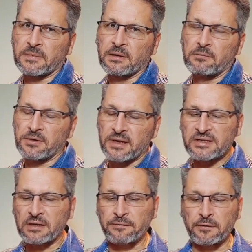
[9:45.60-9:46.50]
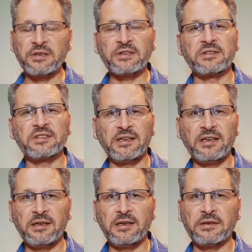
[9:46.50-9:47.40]
Well, that's how foolish and silly
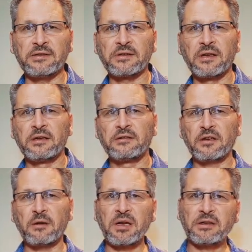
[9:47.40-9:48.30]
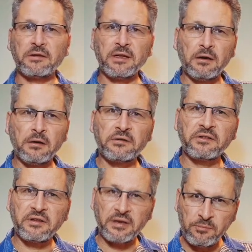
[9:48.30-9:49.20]
it is to go back to the
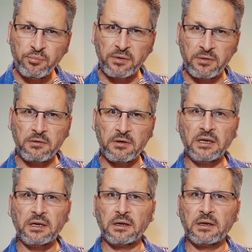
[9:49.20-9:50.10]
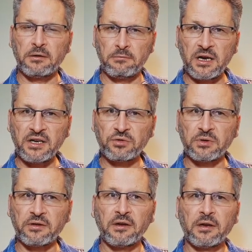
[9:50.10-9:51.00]
old temporary
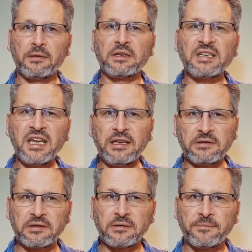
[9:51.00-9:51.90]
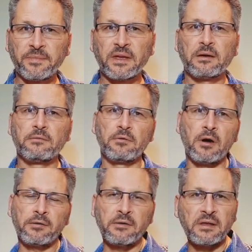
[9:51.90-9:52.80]
arrangement, the tent,
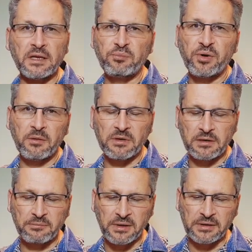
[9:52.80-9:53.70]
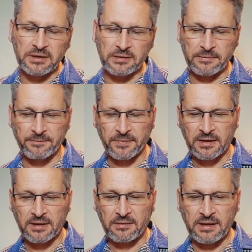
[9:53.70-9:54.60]
rather than the permanent building
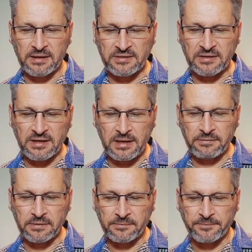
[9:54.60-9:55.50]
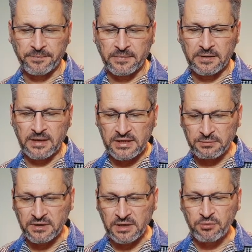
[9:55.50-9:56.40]
that is in heaven. And that's
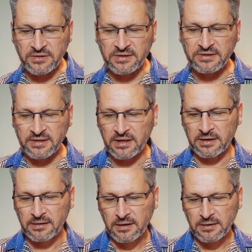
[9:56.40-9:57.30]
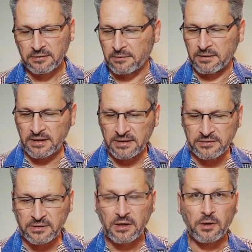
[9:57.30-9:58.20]
what Hebrews is saying to
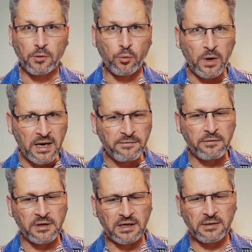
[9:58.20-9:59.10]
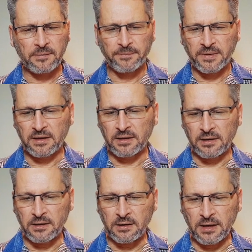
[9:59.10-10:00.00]
these wavering uh,
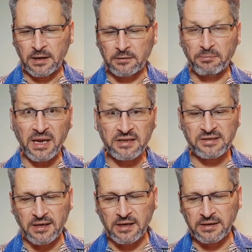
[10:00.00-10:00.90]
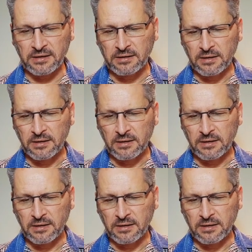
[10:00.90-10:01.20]
and backsliding